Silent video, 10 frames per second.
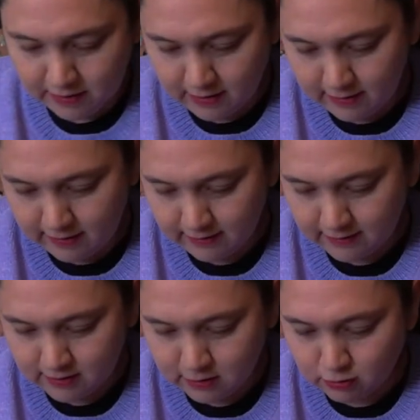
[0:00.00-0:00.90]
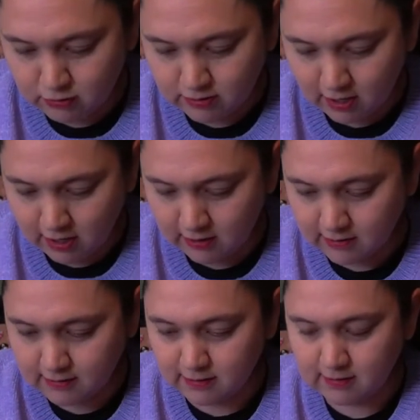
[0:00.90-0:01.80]
is crew
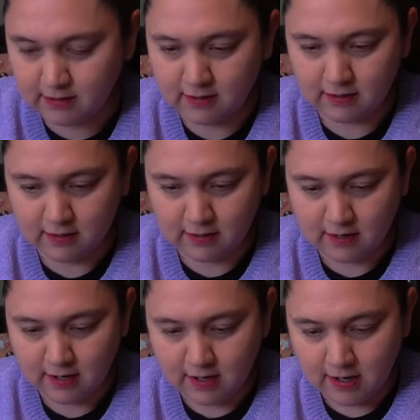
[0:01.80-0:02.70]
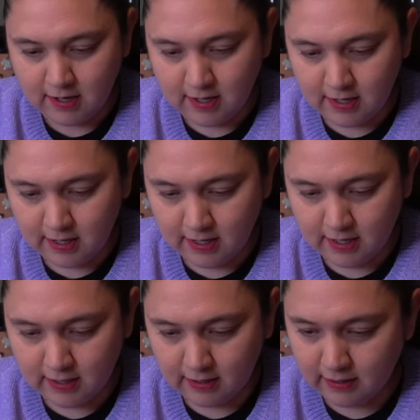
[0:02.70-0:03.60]
socks,
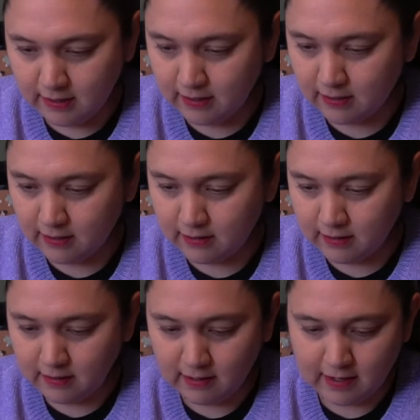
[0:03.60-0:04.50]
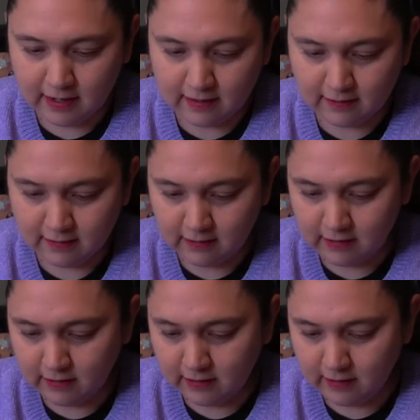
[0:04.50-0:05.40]
and it has
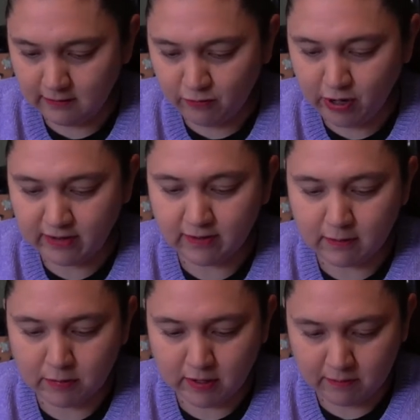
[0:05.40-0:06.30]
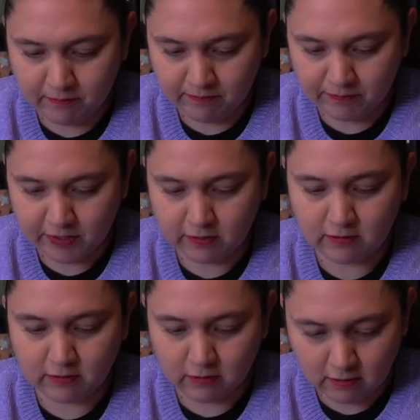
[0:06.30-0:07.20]
the Freinds emblem. You know,
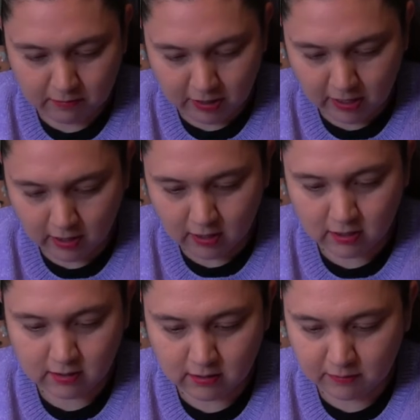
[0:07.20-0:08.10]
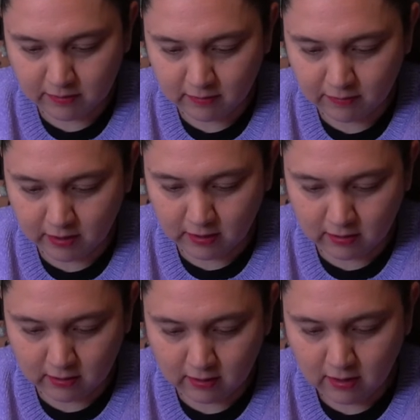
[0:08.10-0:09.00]
they're all black. Let me see if I
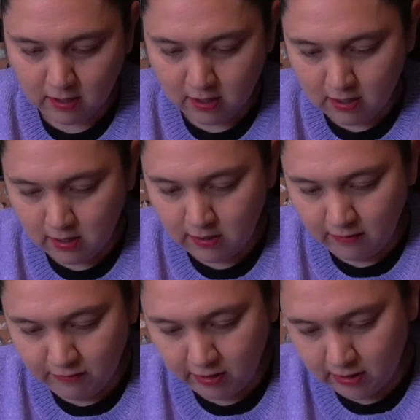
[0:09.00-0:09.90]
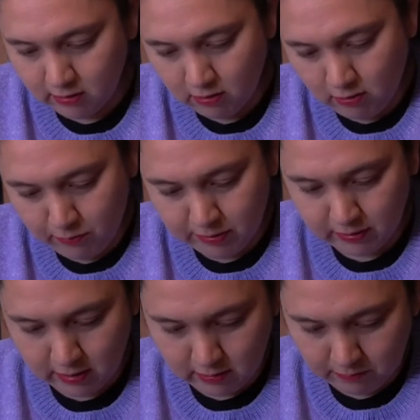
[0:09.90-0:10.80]
can open
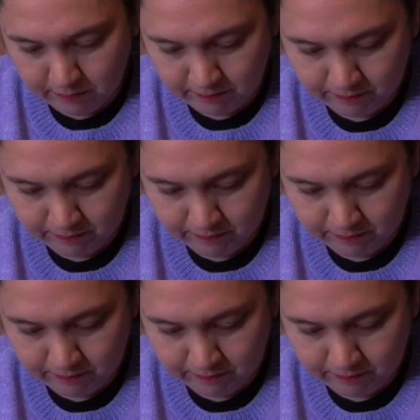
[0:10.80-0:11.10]
them.